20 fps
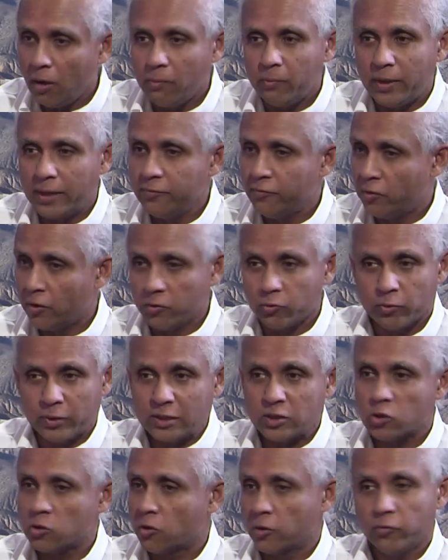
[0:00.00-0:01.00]
My phone
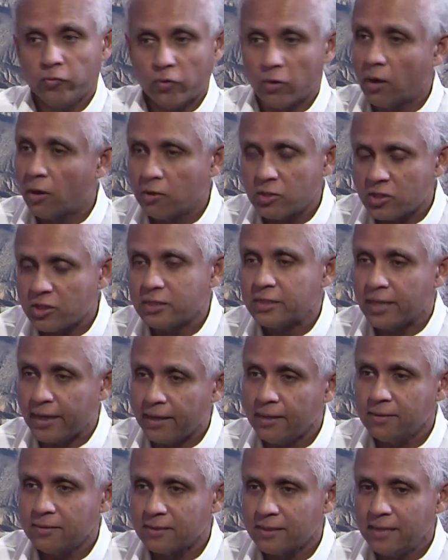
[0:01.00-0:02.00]
rings twenty-four hours a
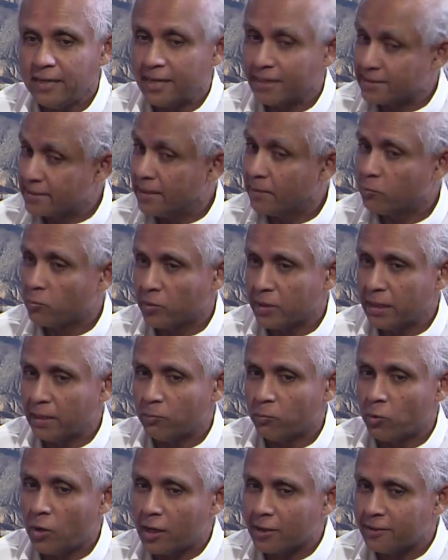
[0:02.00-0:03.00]
day, except when I'm
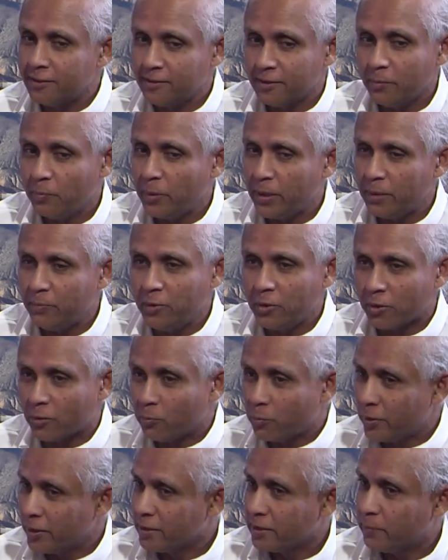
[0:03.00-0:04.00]
rocking the baby or
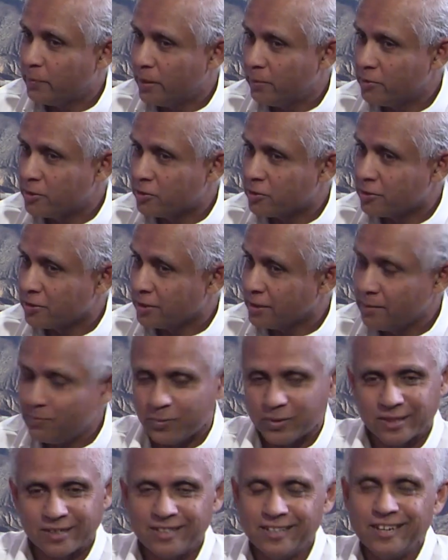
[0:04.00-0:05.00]
putting the baby to sleep.
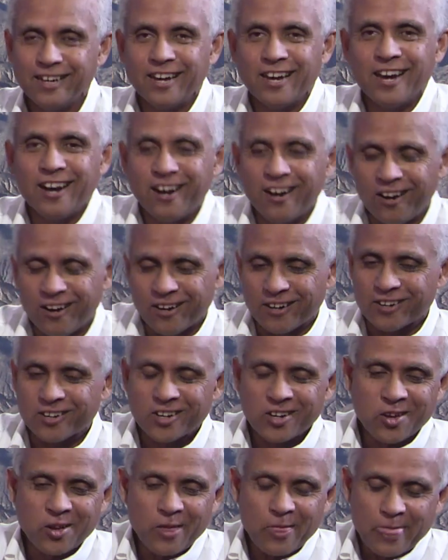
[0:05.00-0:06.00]
Uh,
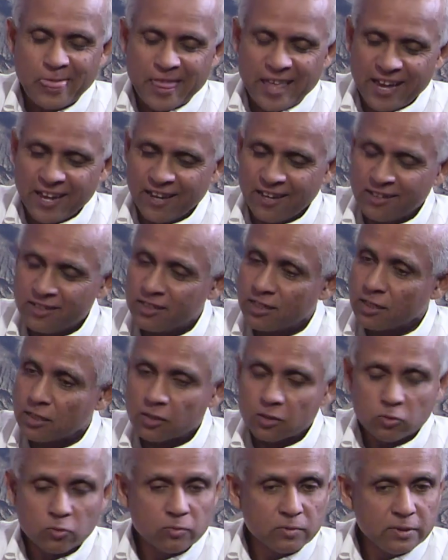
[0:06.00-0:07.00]
and,
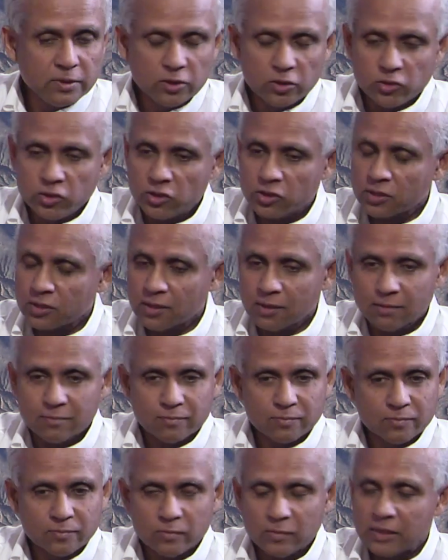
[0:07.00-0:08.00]
you know, just
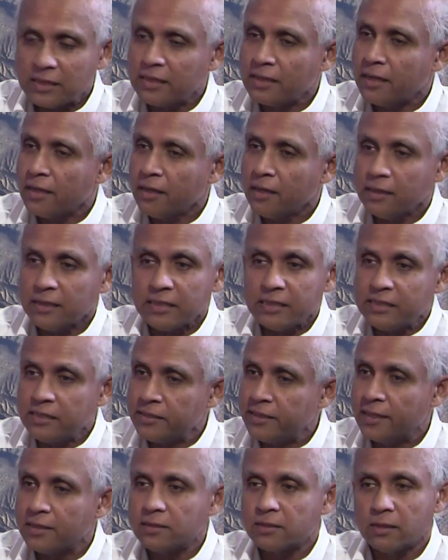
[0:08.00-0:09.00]

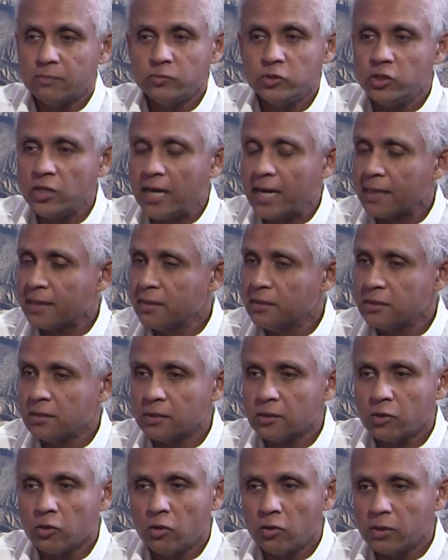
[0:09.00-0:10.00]
take some jackets
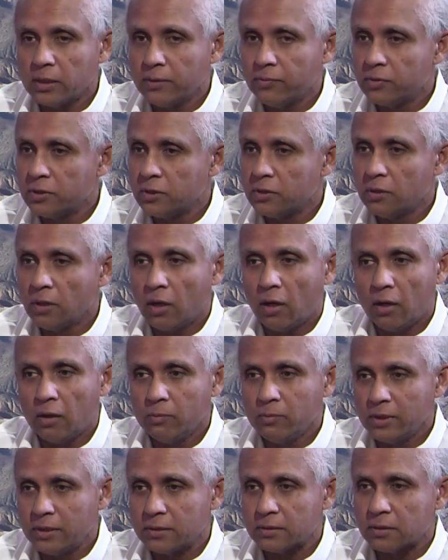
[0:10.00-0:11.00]
and go give it to the
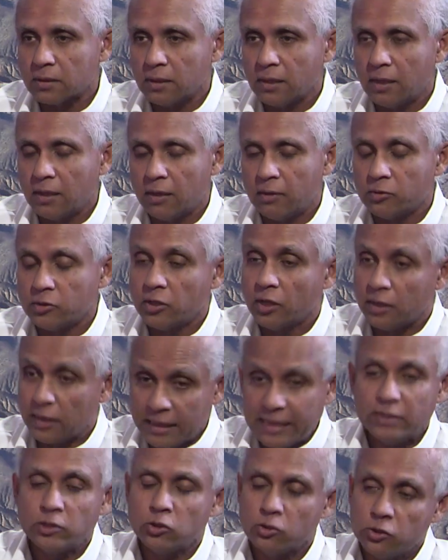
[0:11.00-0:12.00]
homeless, uh, no,
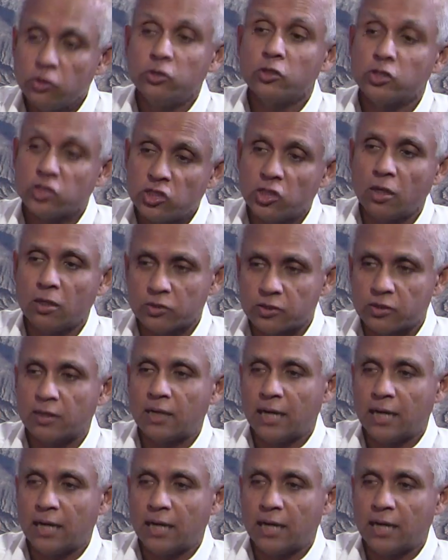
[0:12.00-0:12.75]
it, to the shelter.